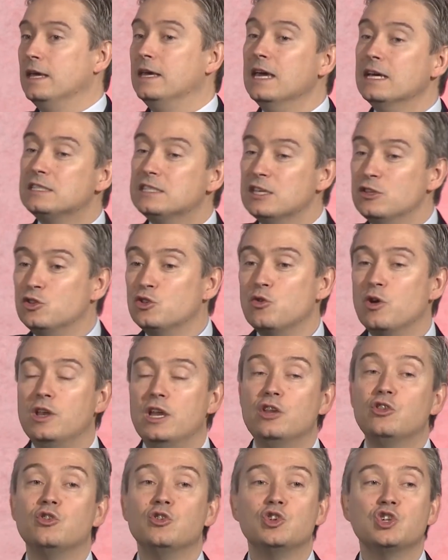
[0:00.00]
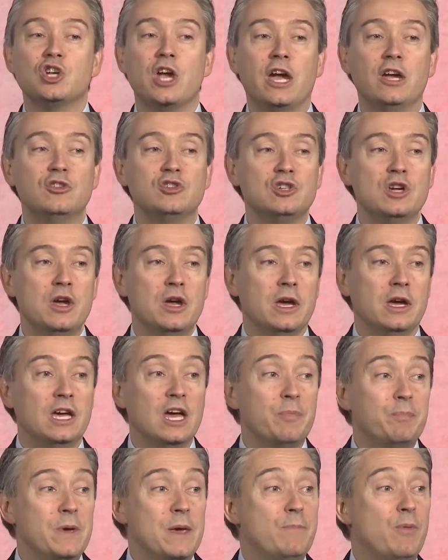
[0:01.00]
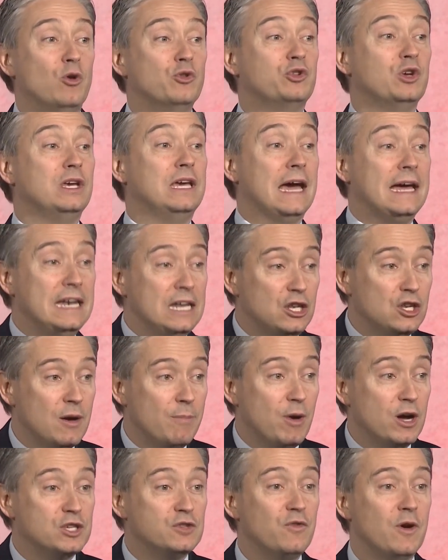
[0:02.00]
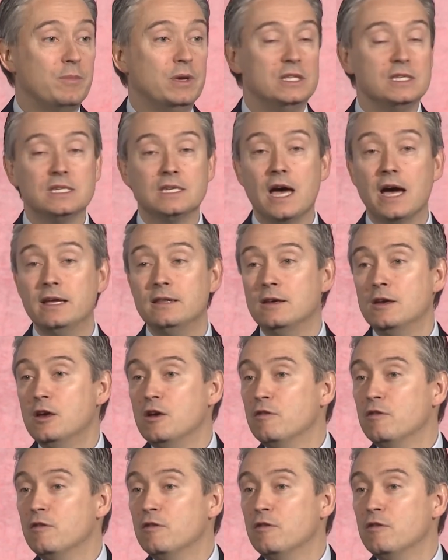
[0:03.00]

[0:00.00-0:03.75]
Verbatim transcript: gets into an interchange, get people to get in the bus from inside.